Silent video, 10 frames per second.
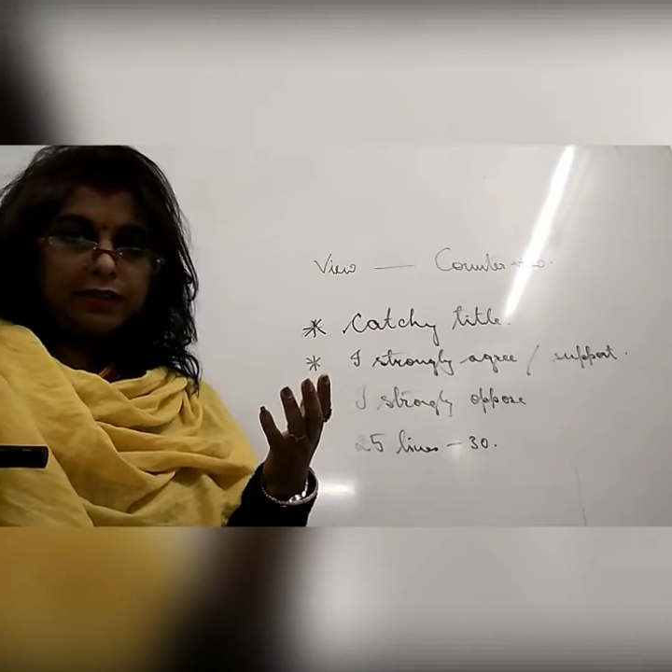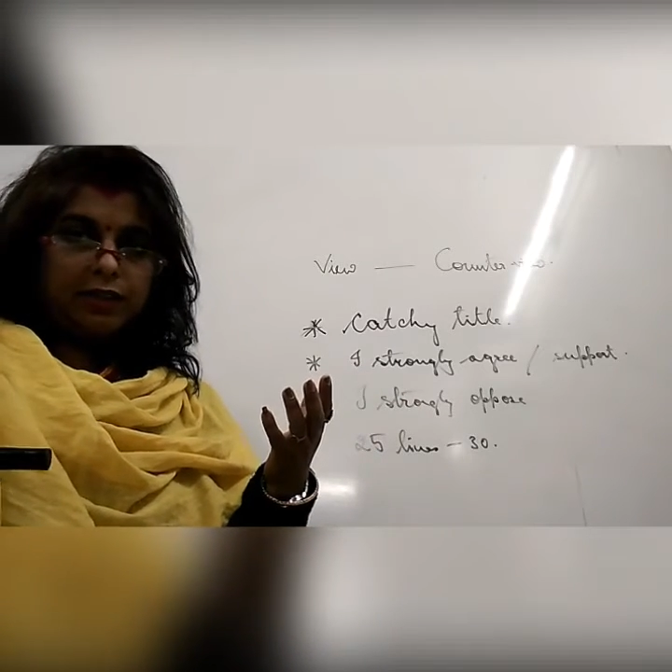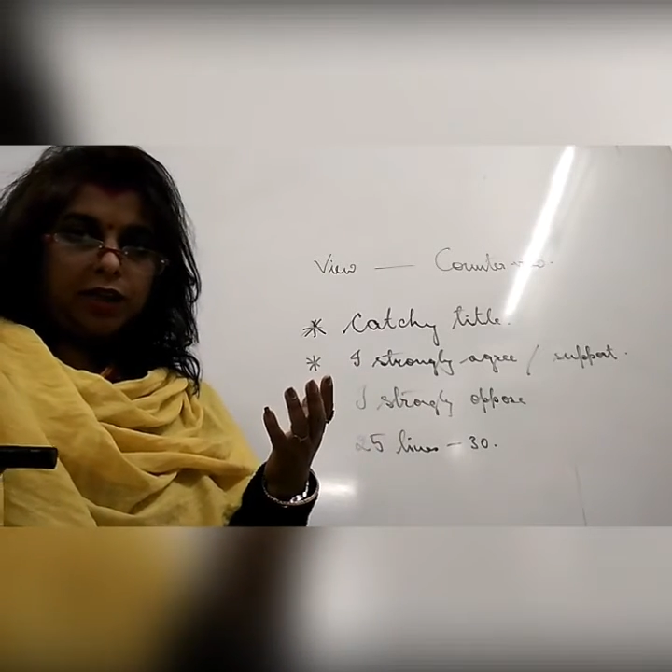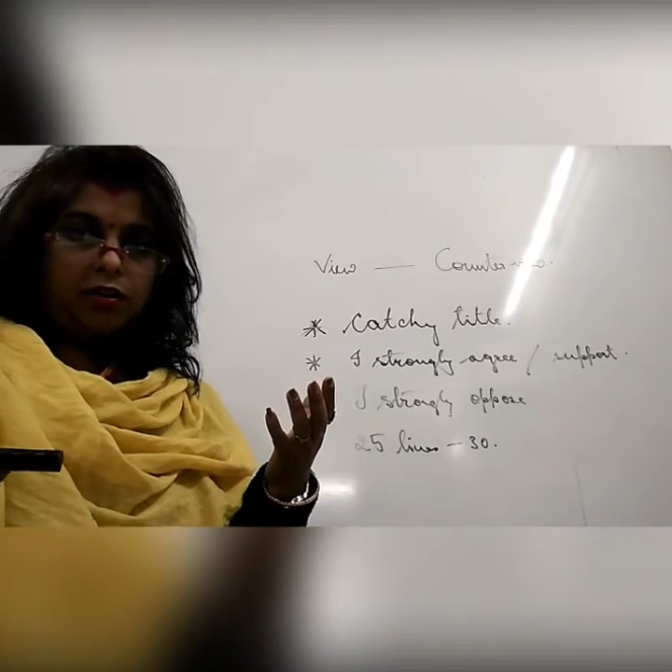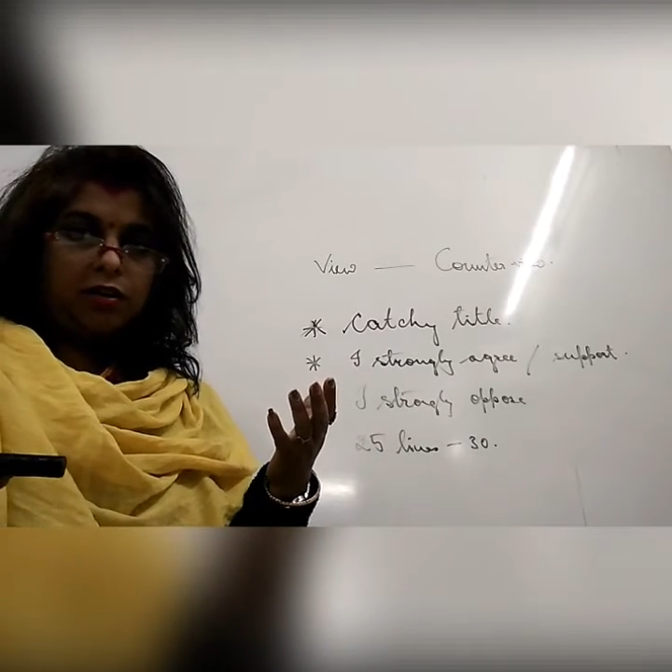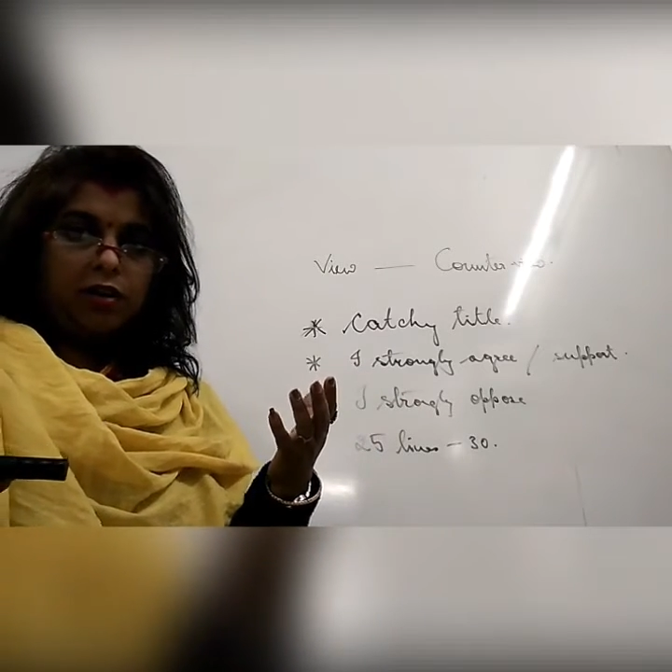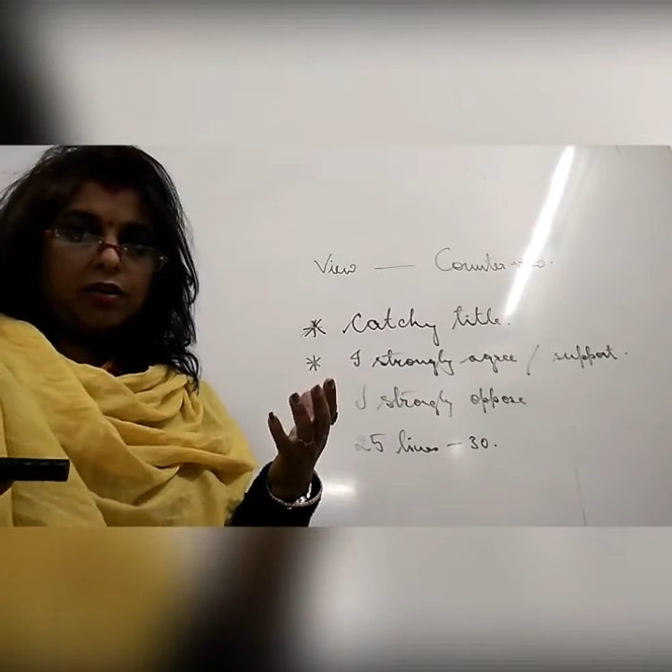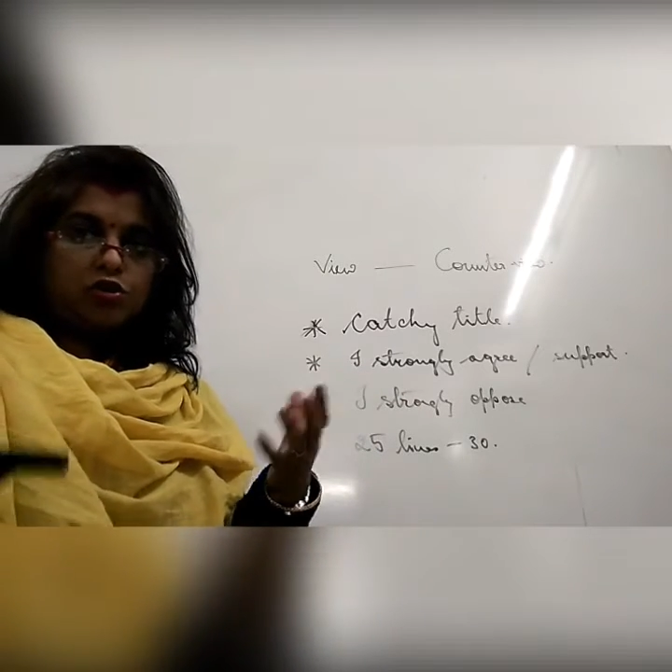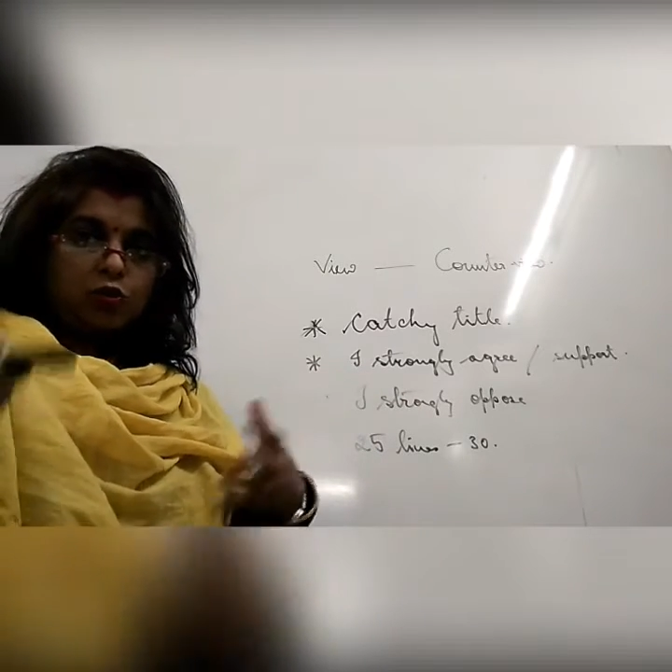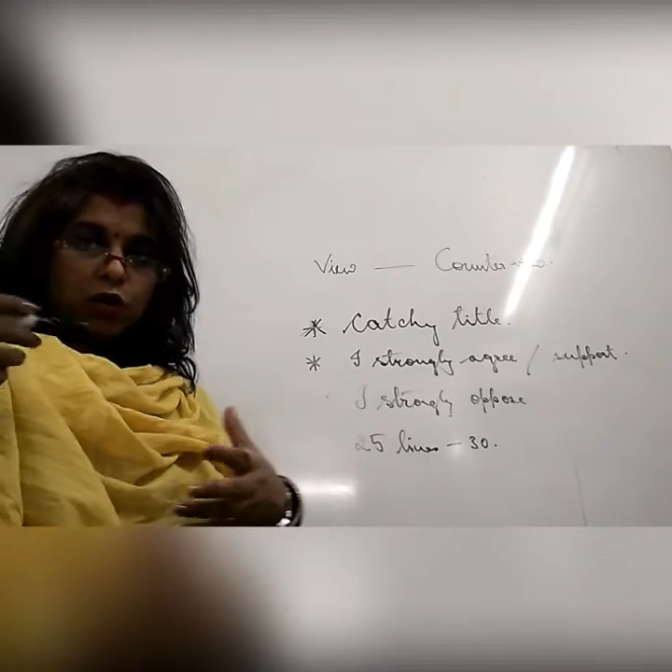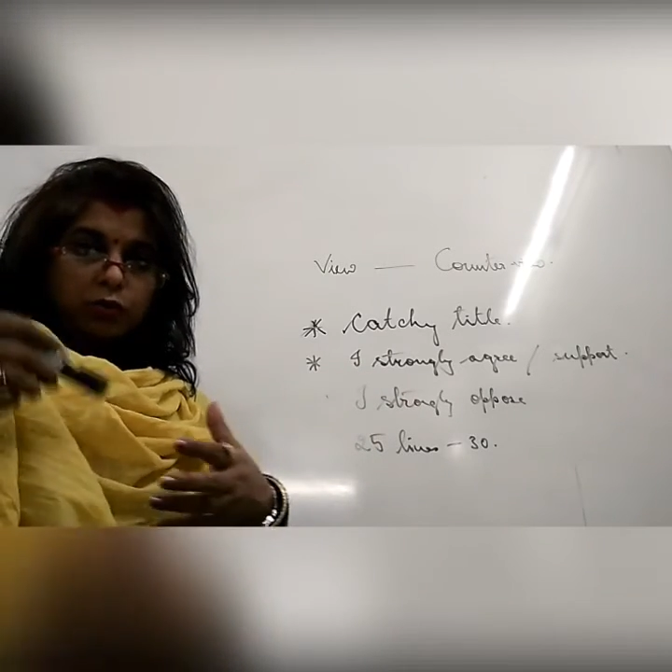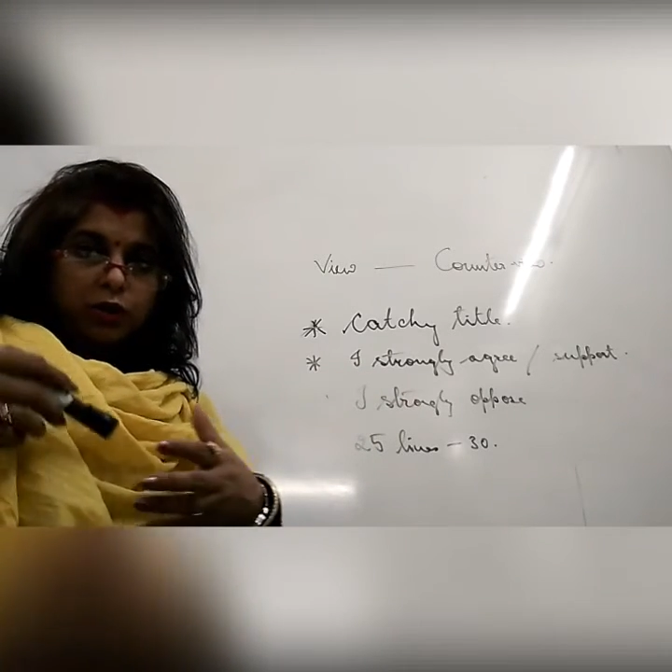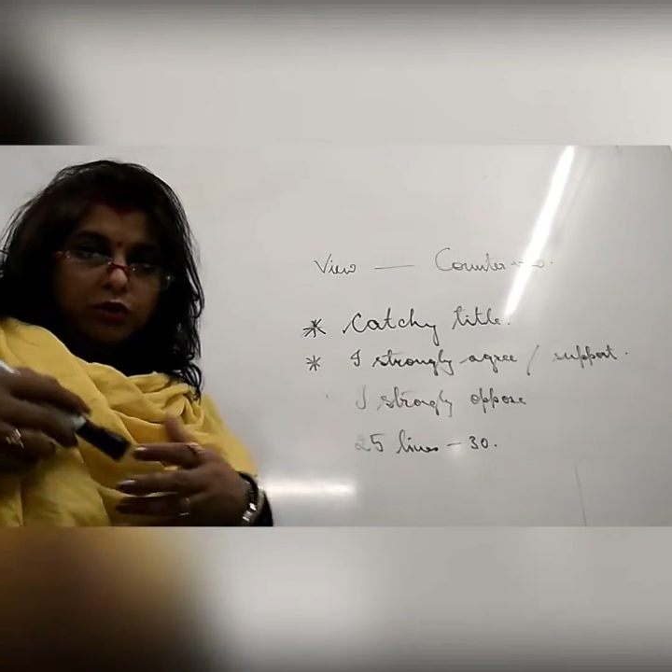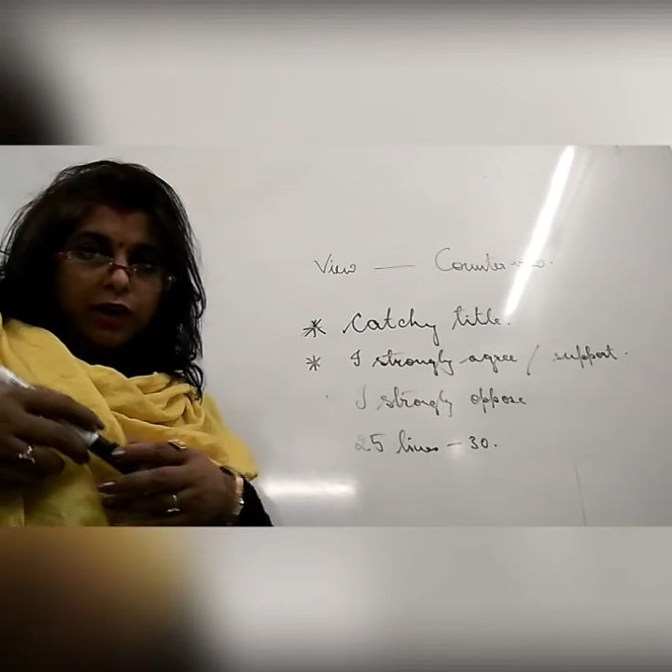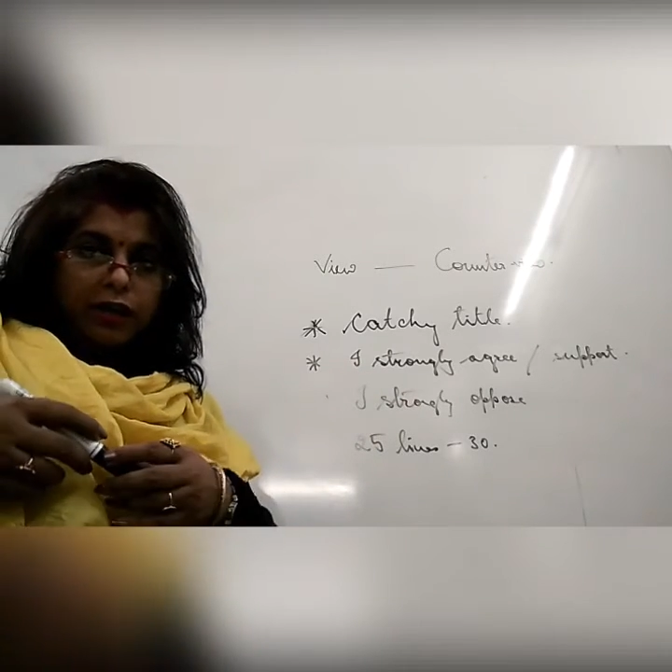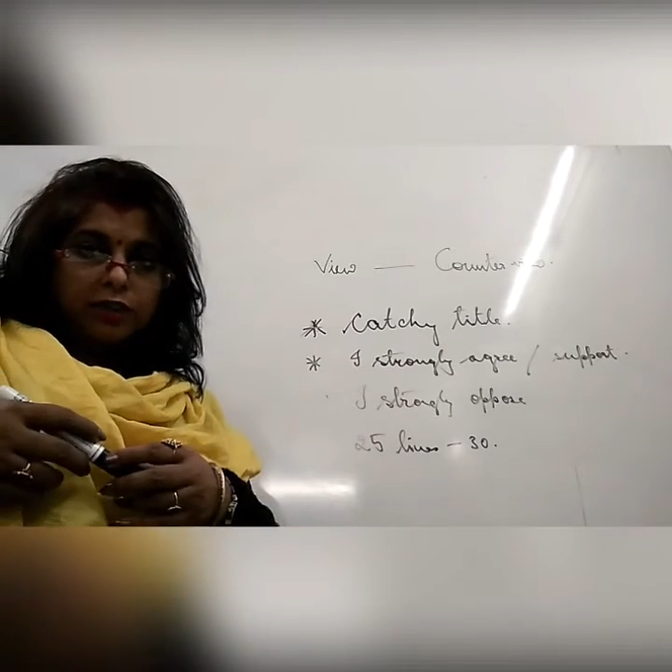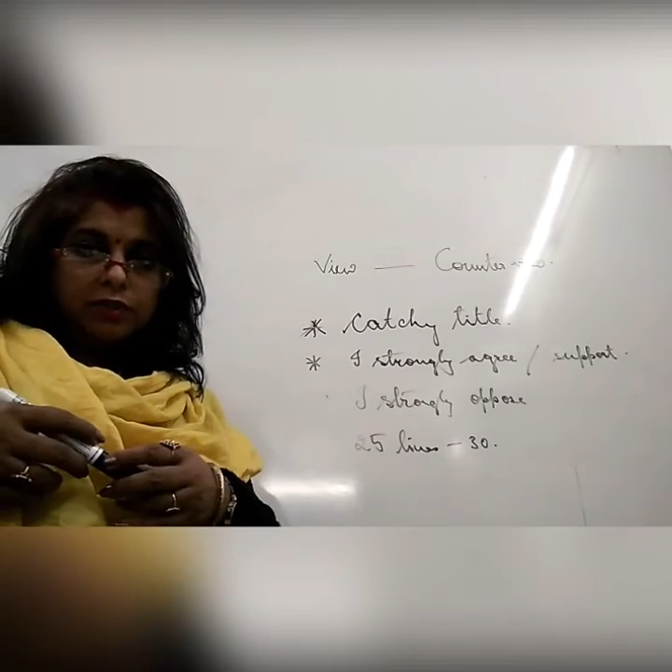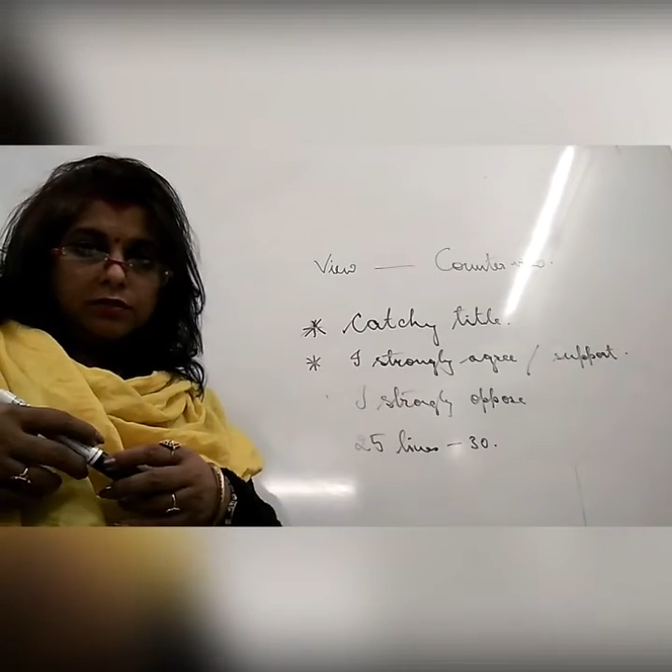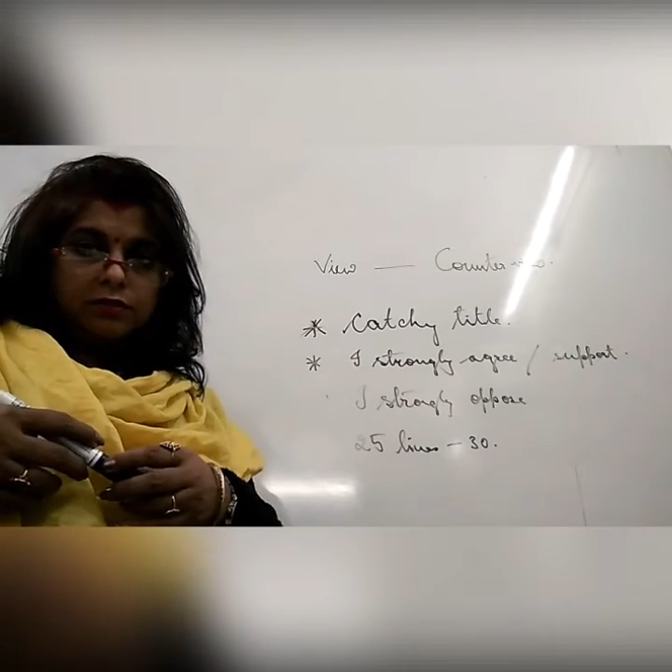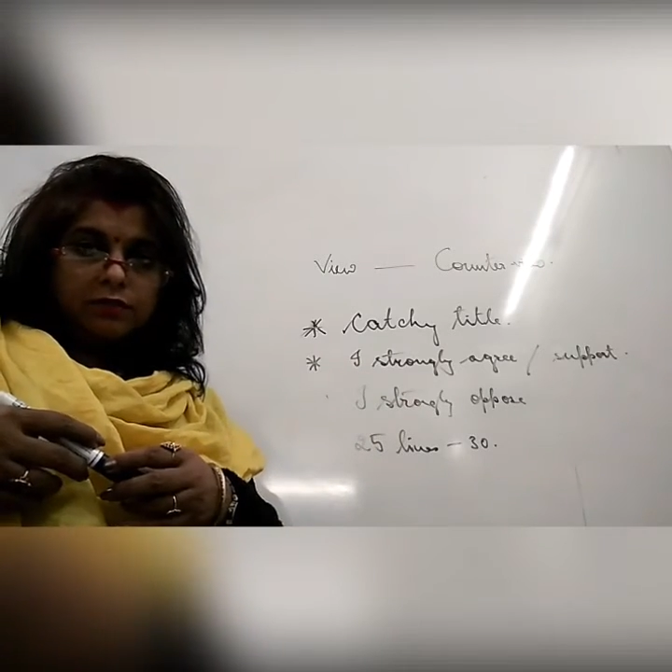I said. So what will you write?